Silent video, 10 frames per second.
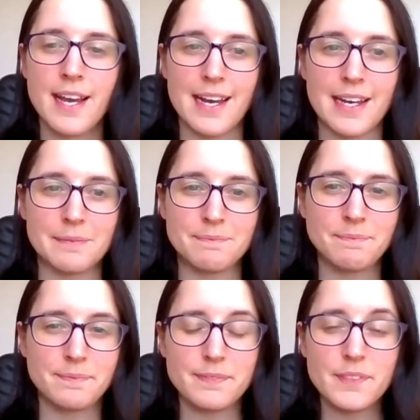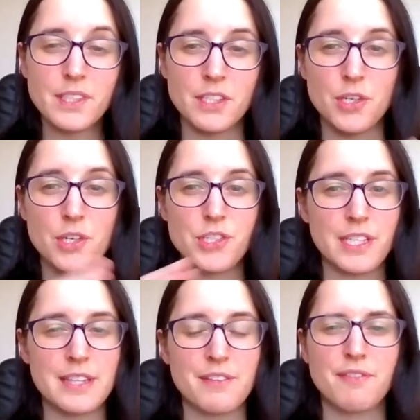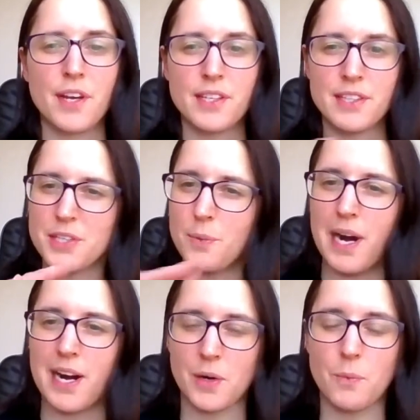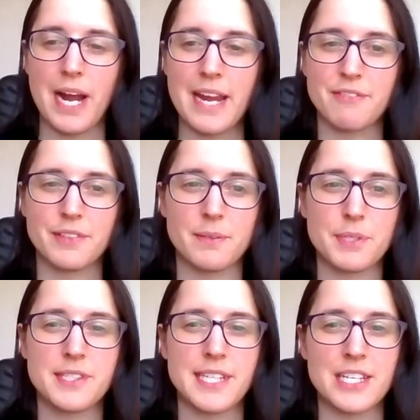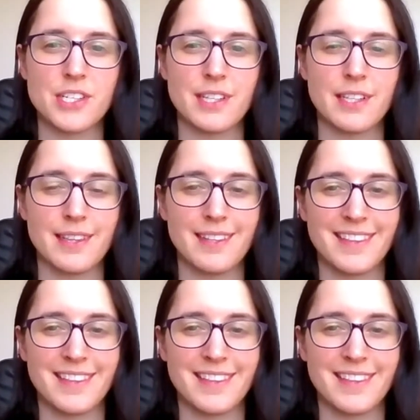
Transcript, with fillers: Um, usually the further you are away from the procedure the,